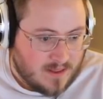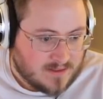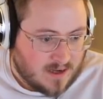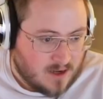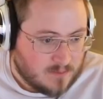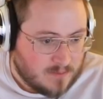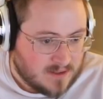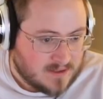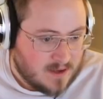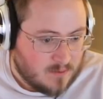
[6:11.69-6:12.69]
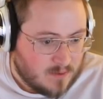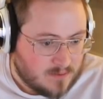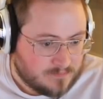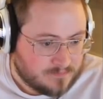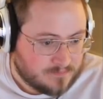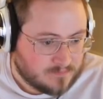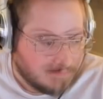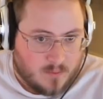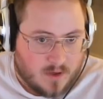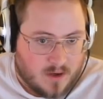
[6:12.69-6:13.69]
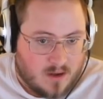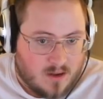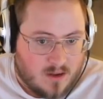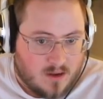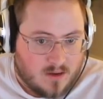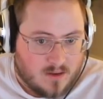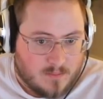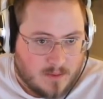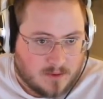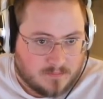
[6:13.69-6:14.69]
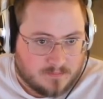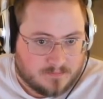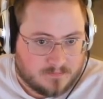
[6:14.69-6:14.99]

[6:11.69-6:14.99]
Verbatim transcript: That's a hundred bucks, that one. We are on the bubble.